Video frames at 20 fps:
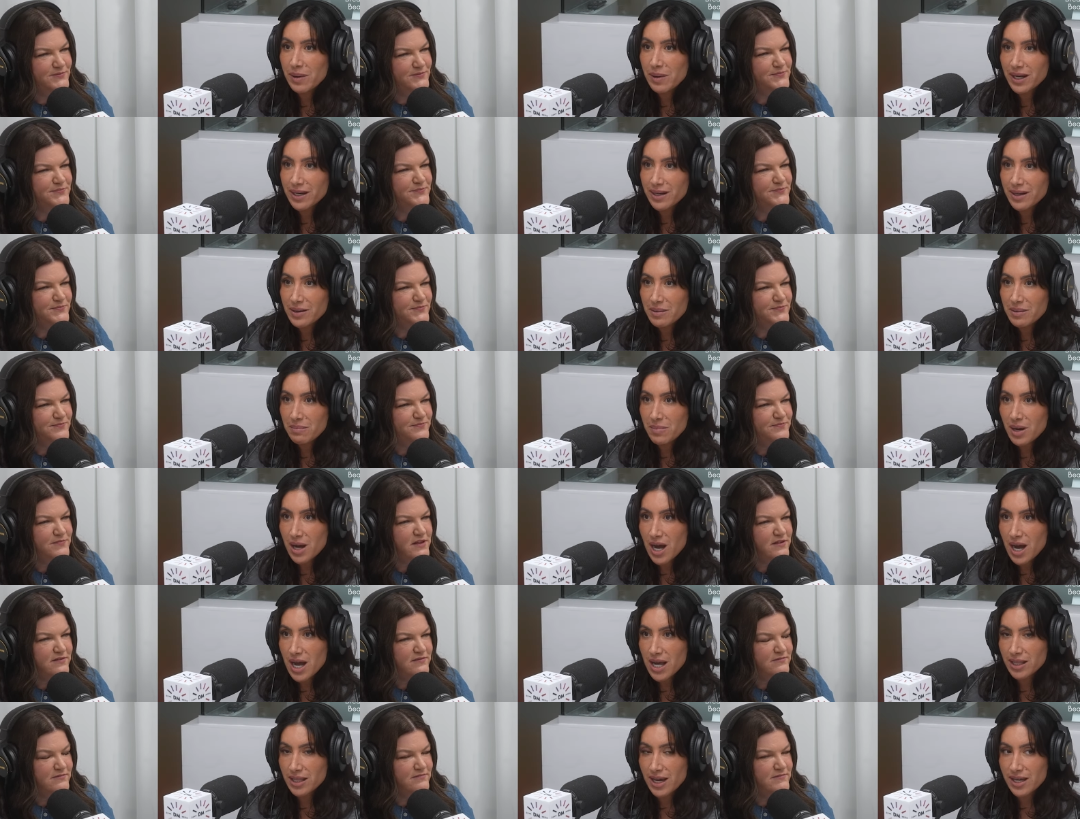Speaker 1: Beckham
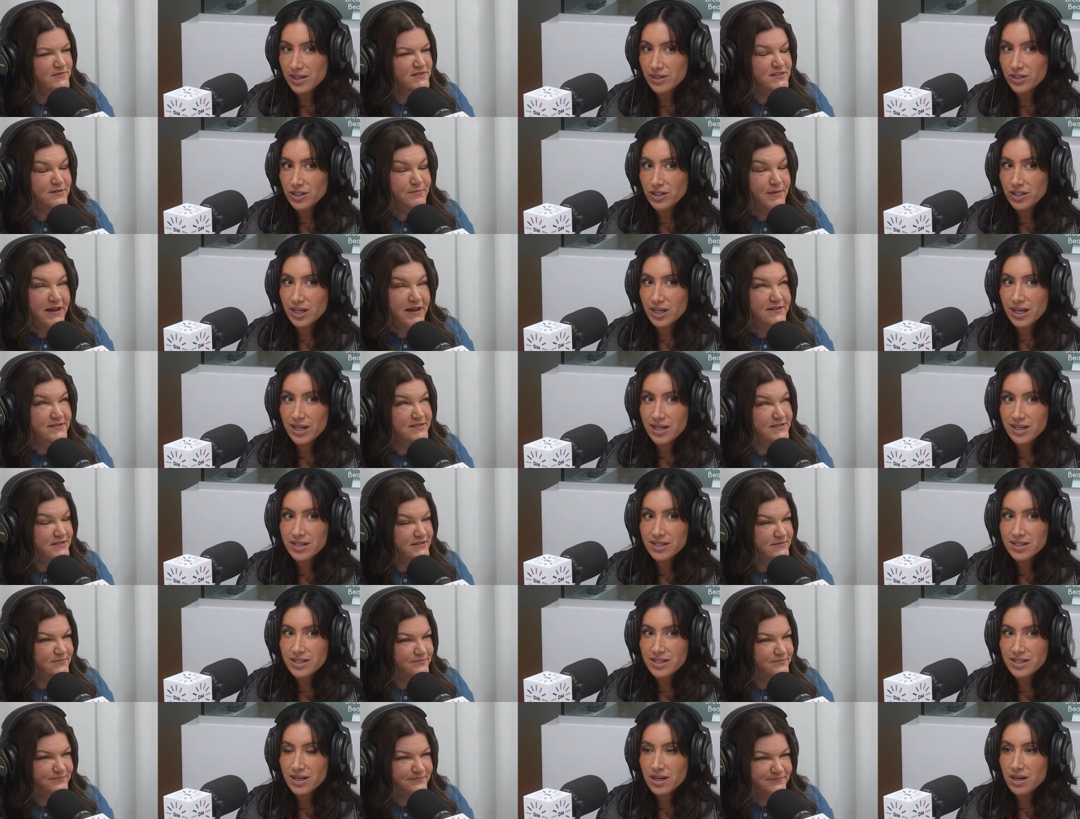eyeliner, And,
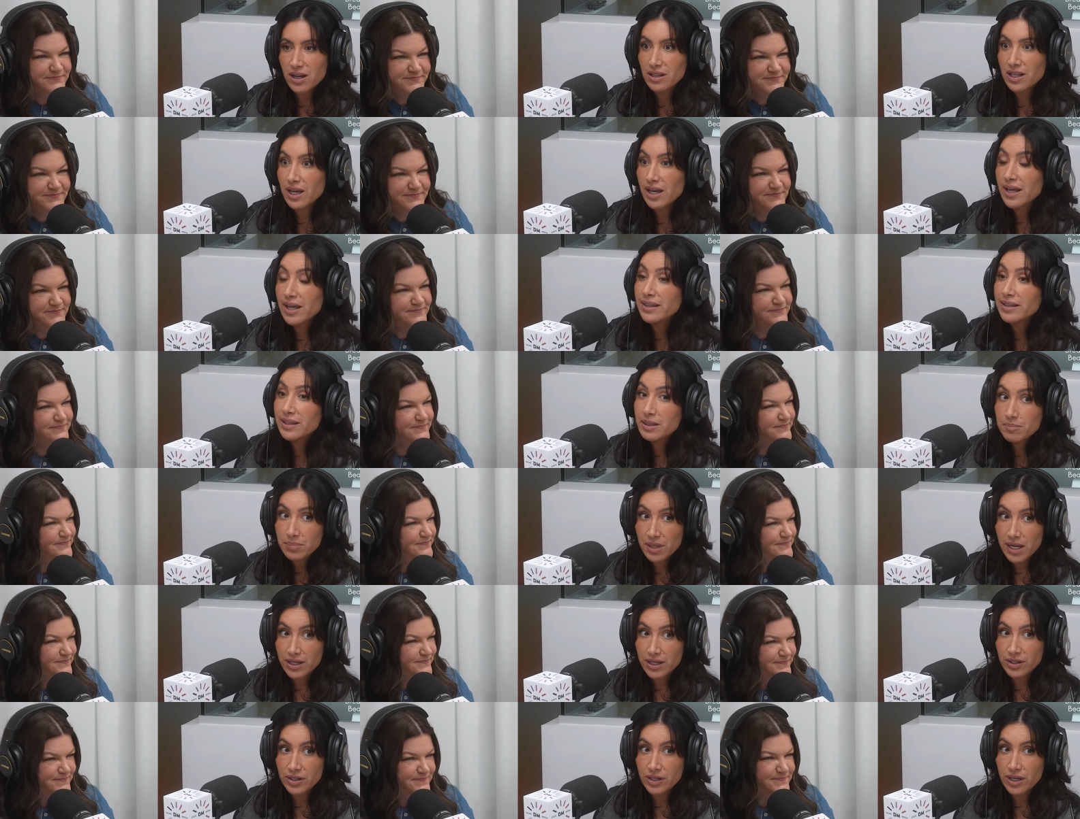yes, and lip
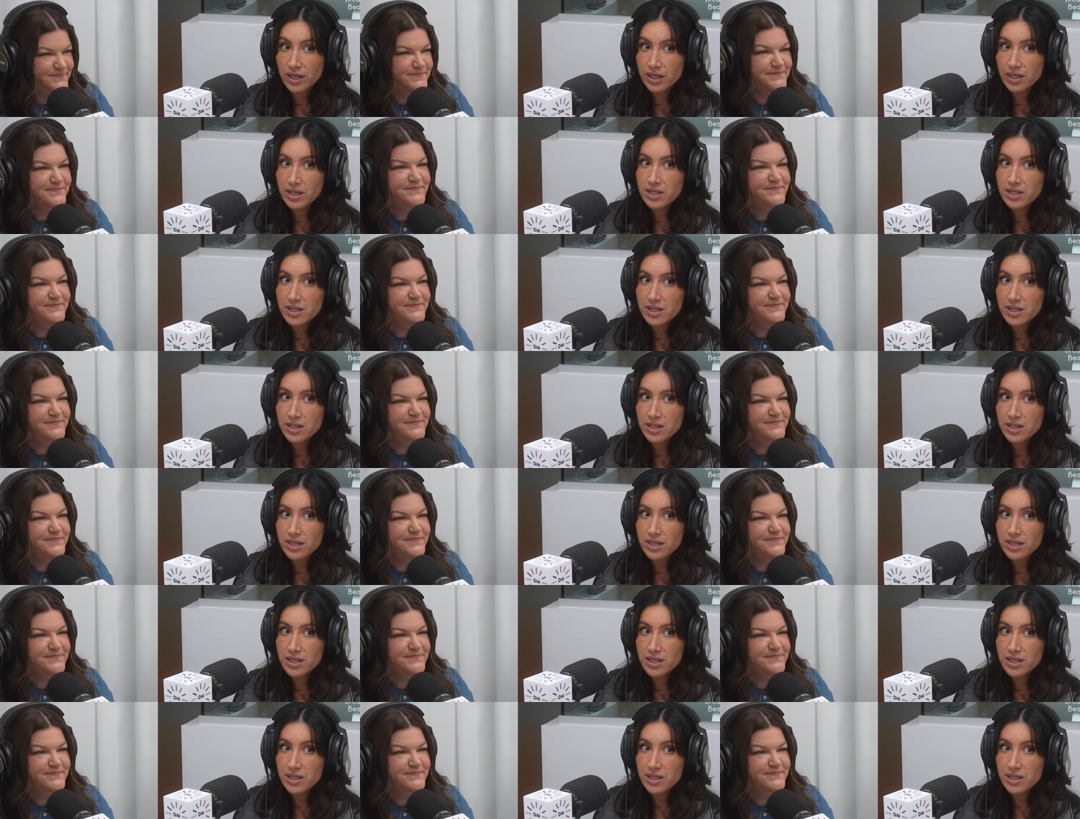liner, and